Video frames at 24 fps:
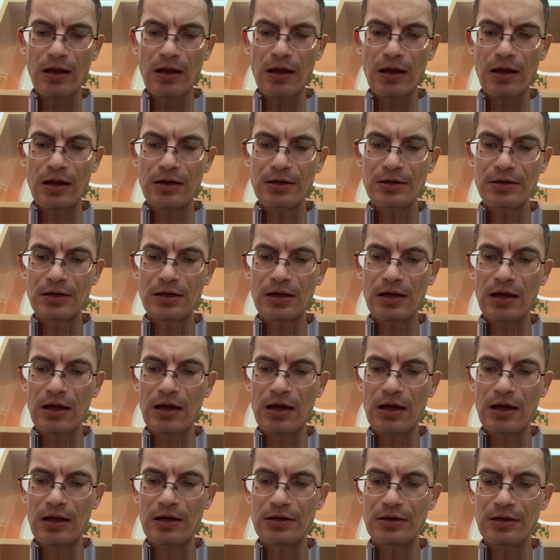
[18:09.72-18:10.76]
And
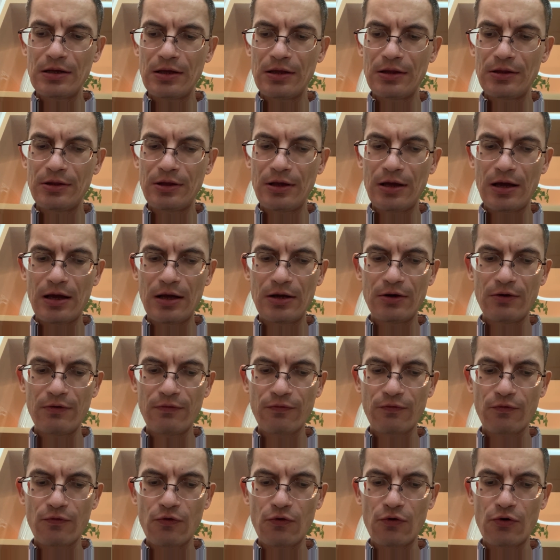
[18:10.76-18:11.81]
then
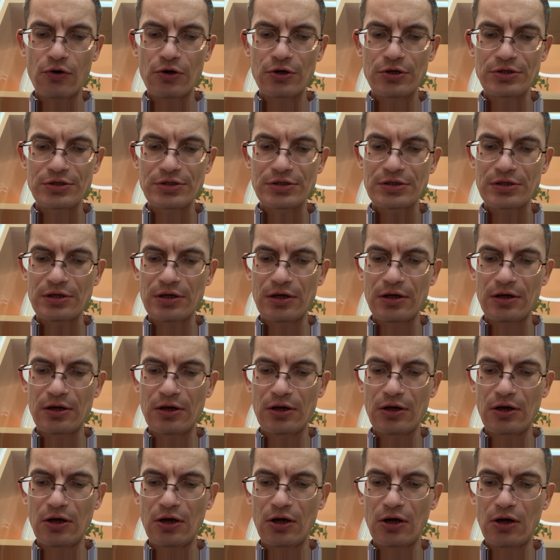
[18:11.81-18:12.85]
of course
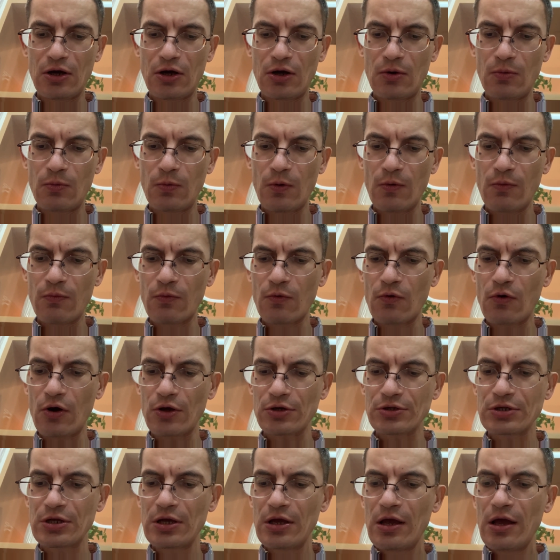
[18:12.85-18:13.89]
we've
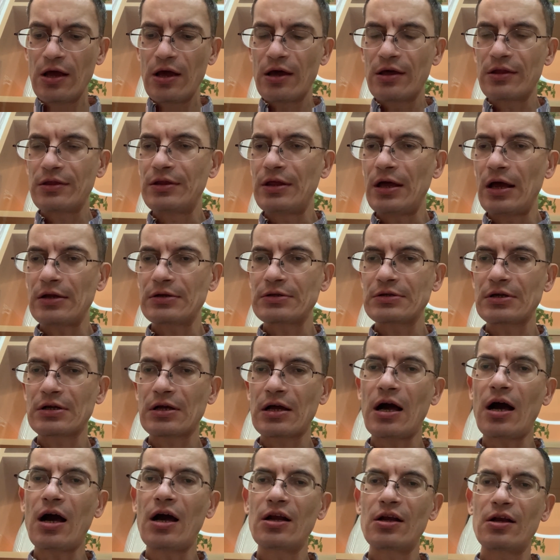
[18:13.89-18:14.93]
got that
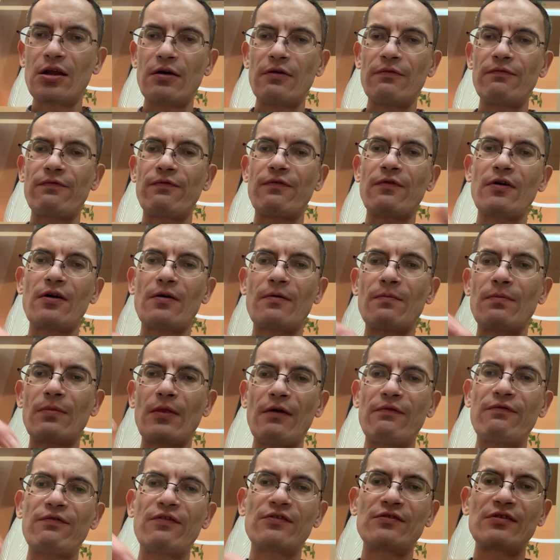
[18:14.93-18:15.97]
kind of
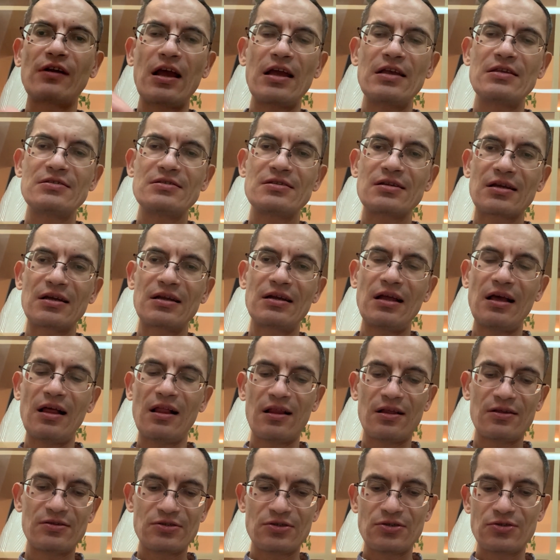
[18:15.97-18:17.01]
forensic
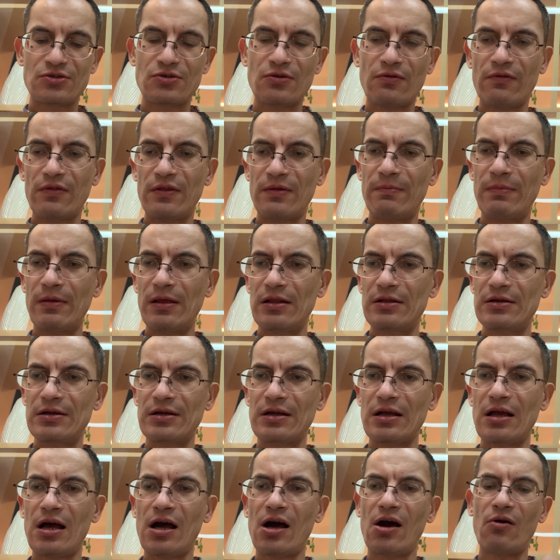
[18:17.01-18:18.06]
analysis of the
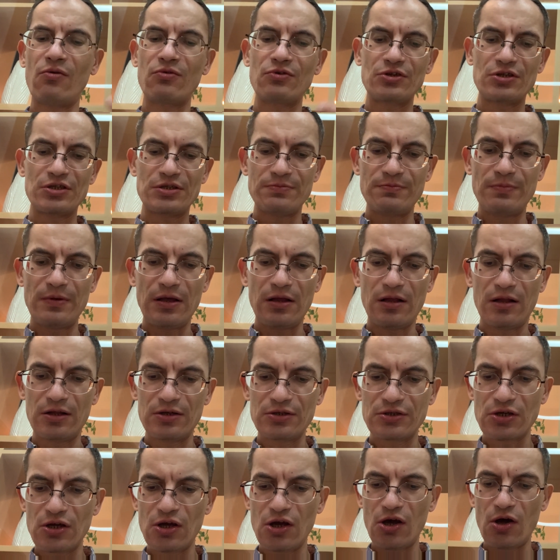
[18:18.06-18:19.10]
building, how it is
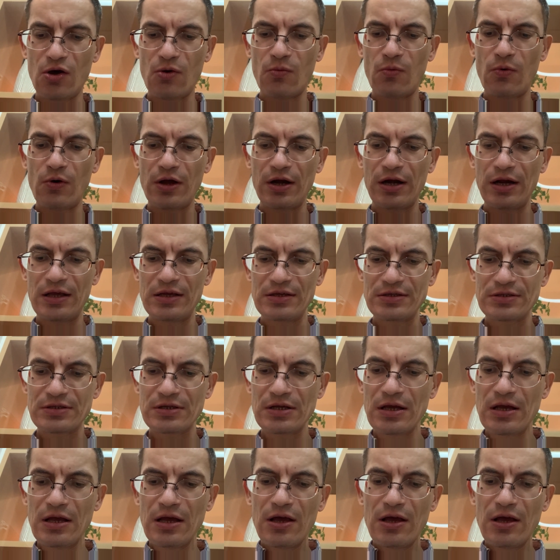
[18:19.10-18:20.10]
built, what is